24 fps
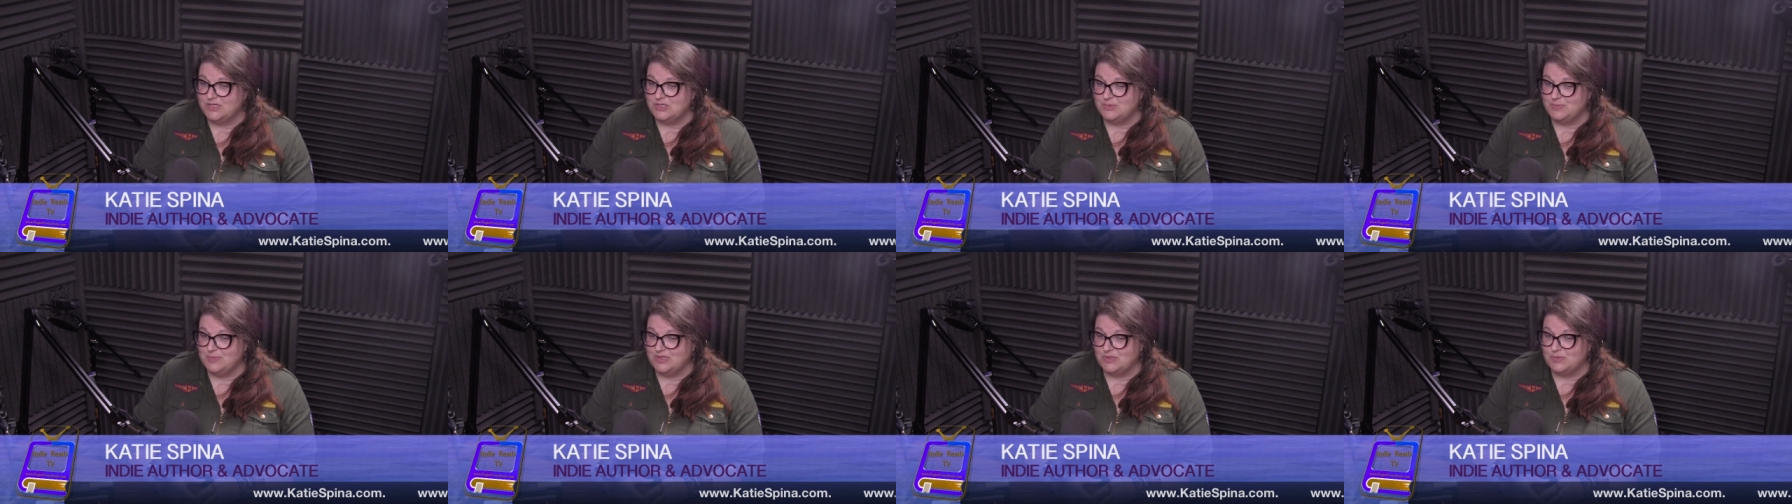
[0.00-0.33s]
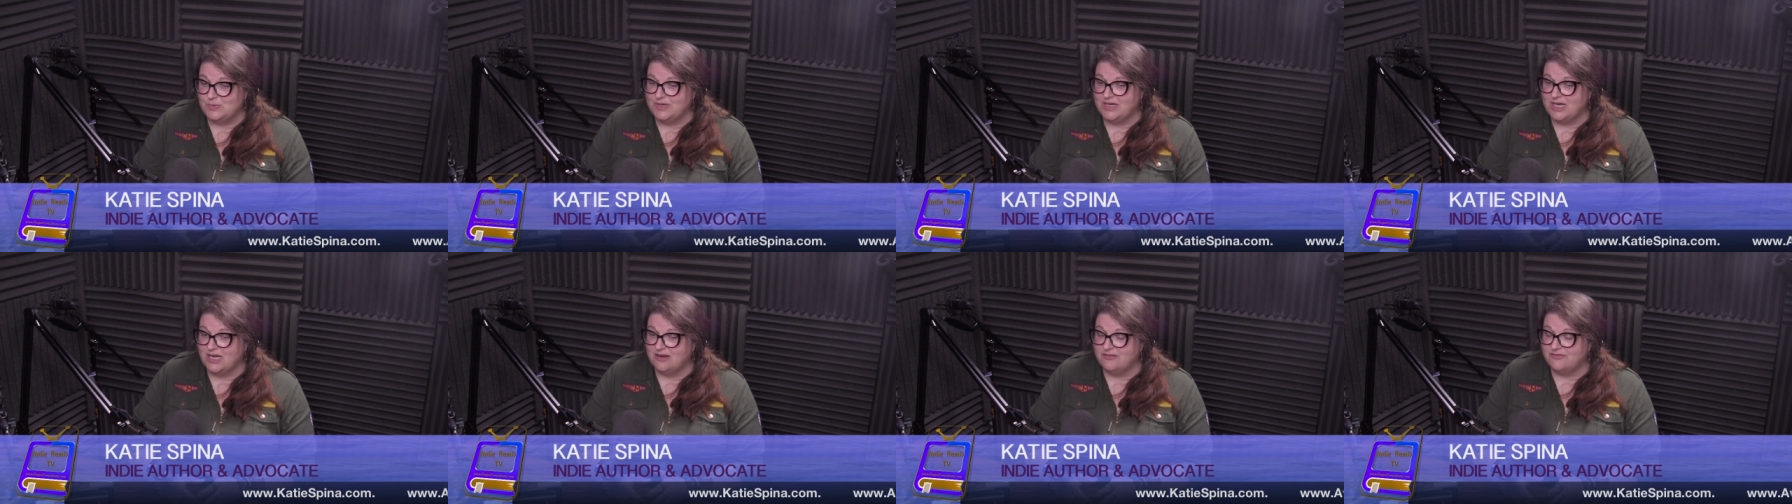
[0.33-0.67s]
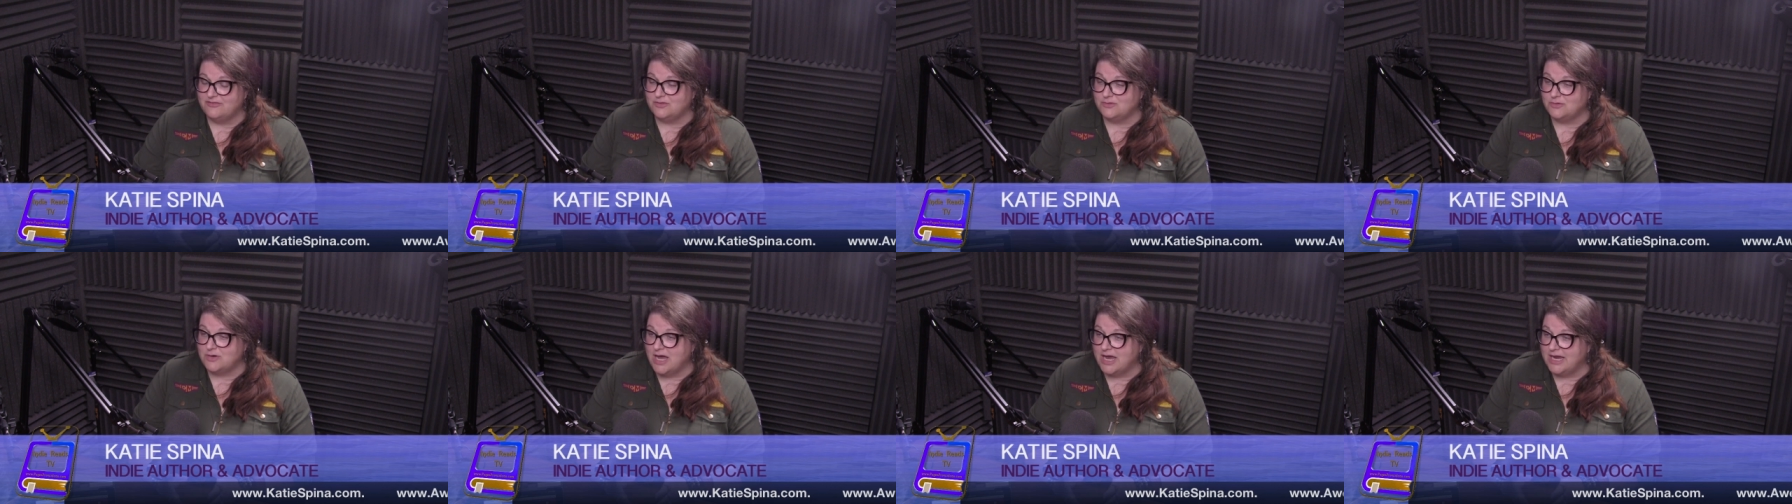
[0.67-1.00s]
means we got a
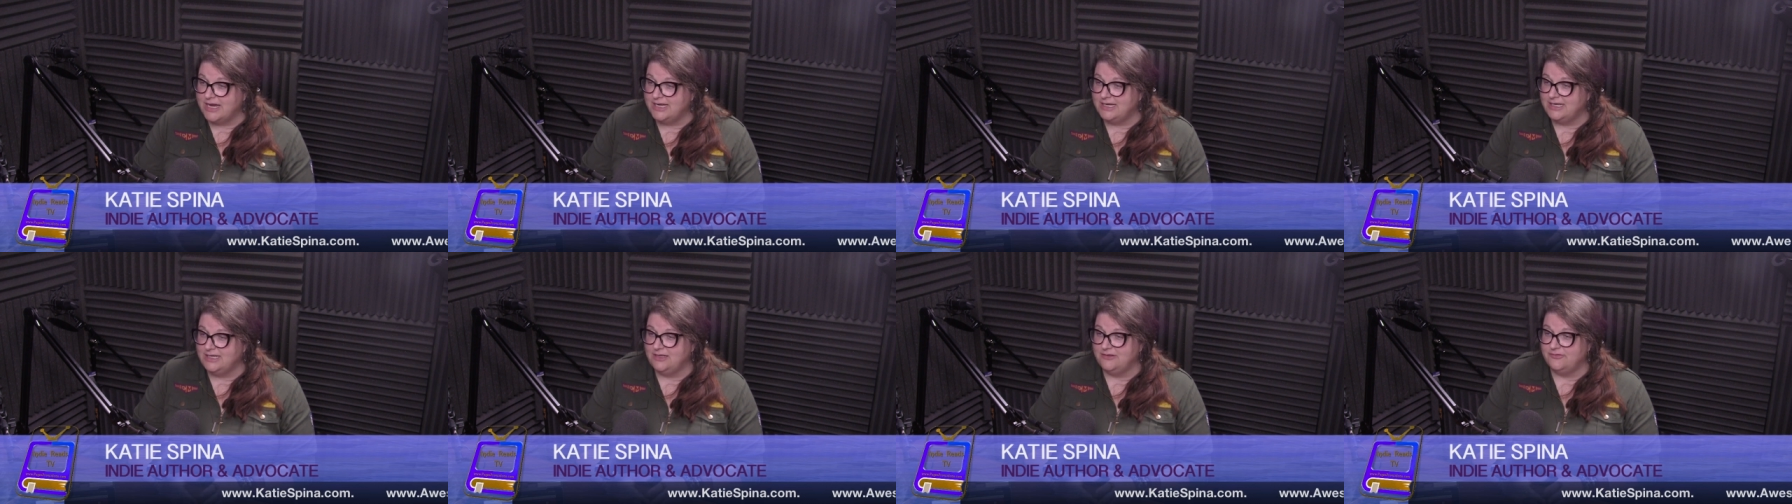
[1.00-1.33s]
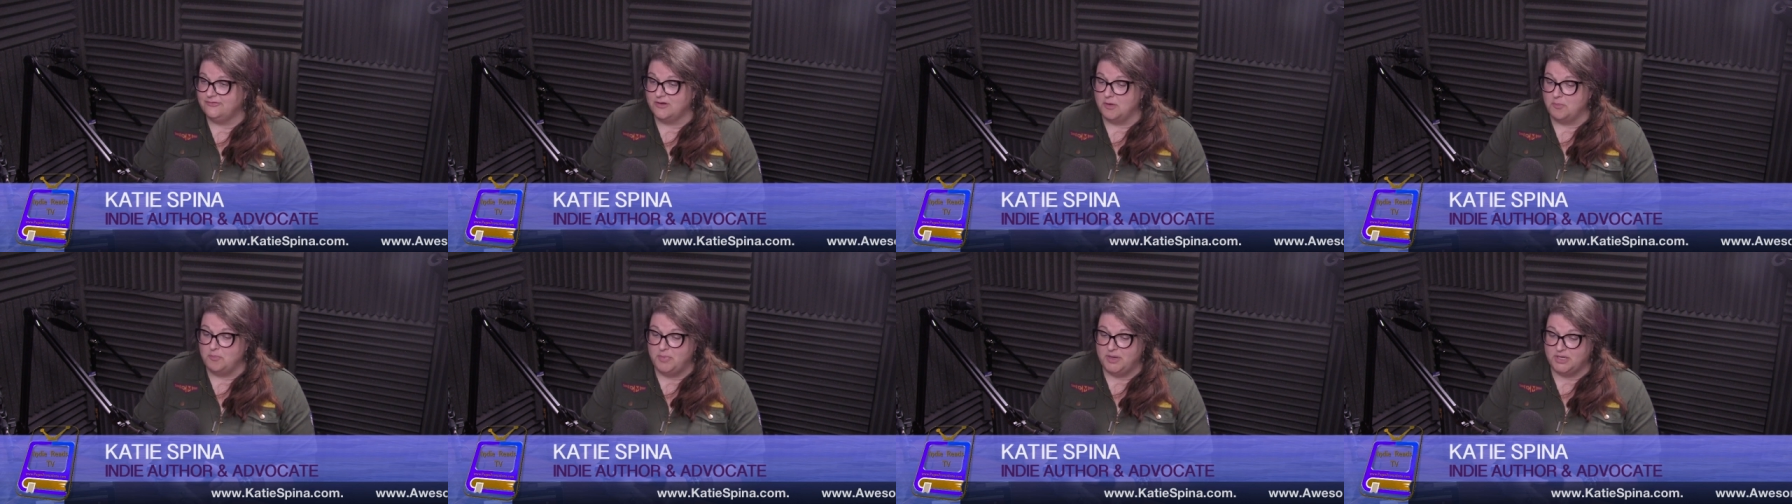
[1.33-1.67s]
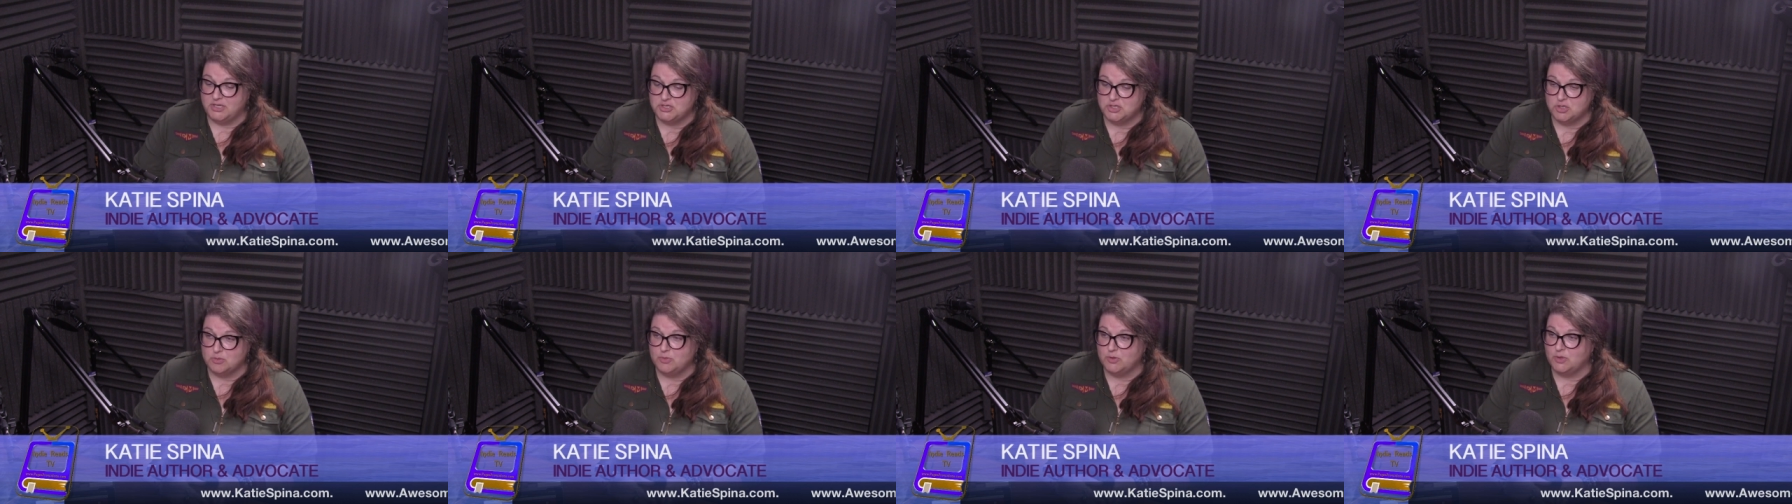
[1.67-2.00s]
variety from
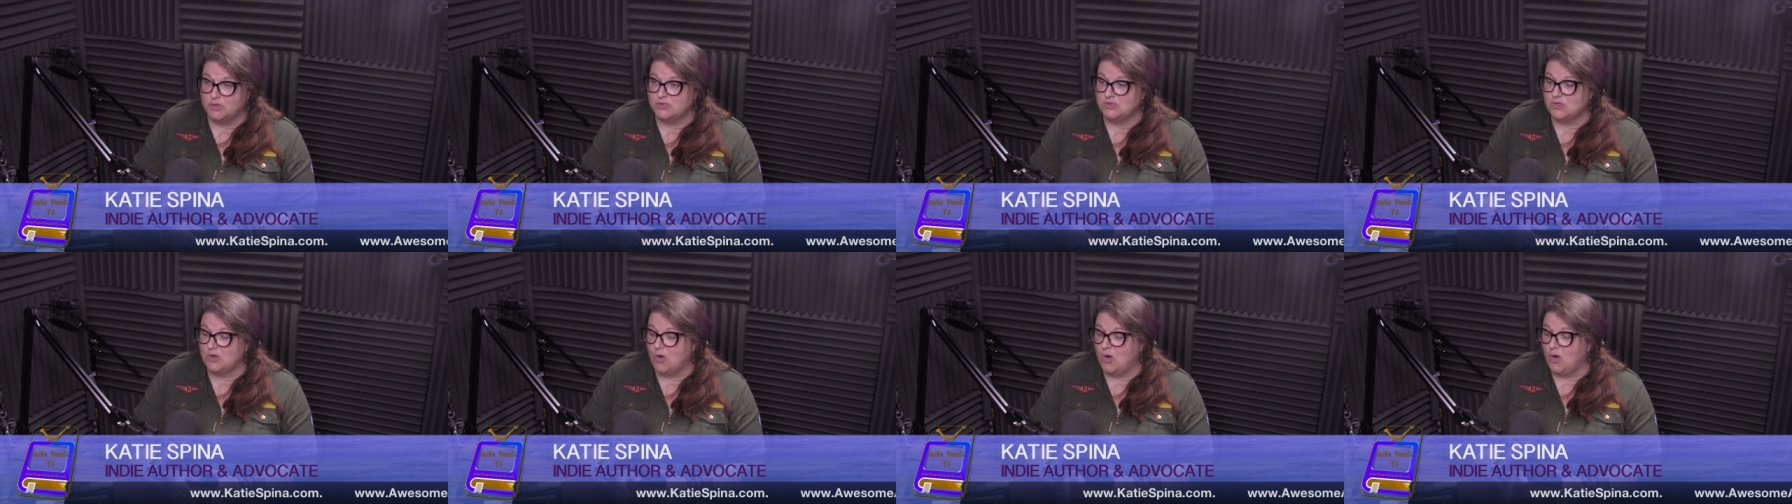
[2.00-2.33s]
picture books